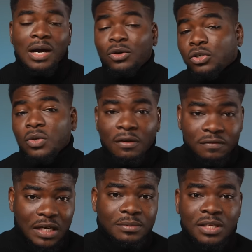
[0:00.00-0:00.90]
I will also have
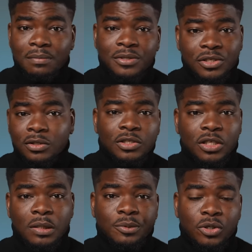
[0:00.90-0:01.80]
timestamps in the
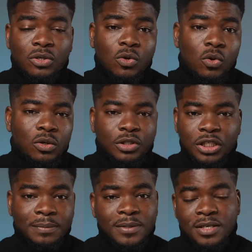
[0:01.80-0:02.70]
description or
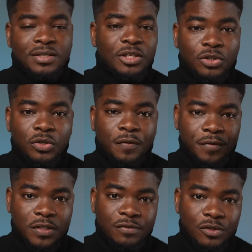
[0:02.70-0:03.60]
chapter section of
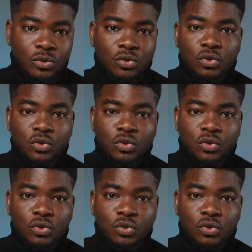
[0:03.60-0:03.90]
this video,